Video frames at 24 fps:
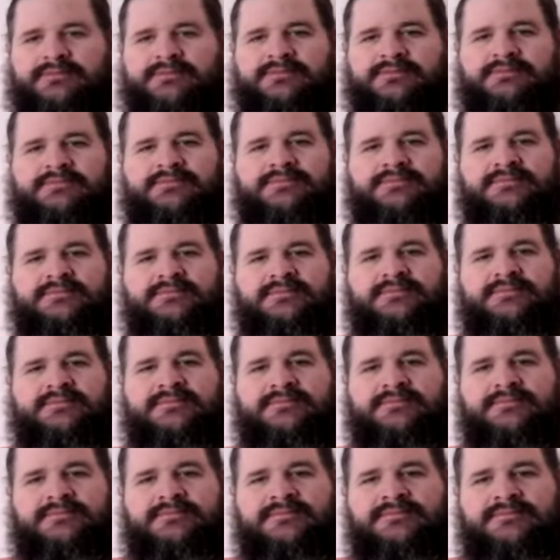
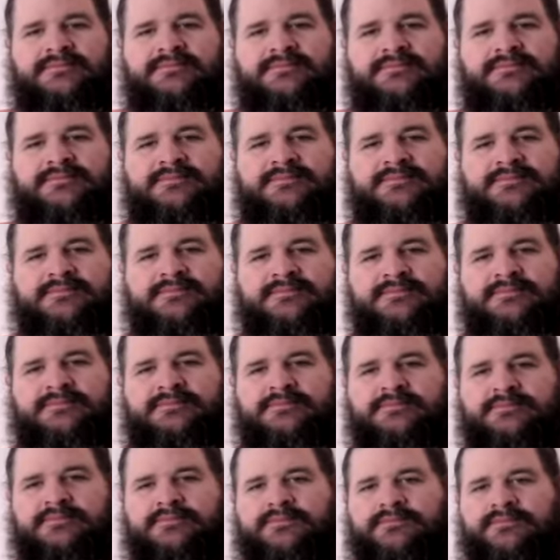
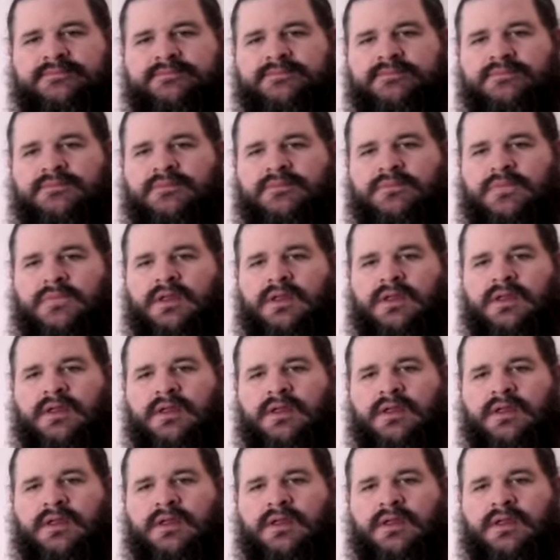(no one is talking)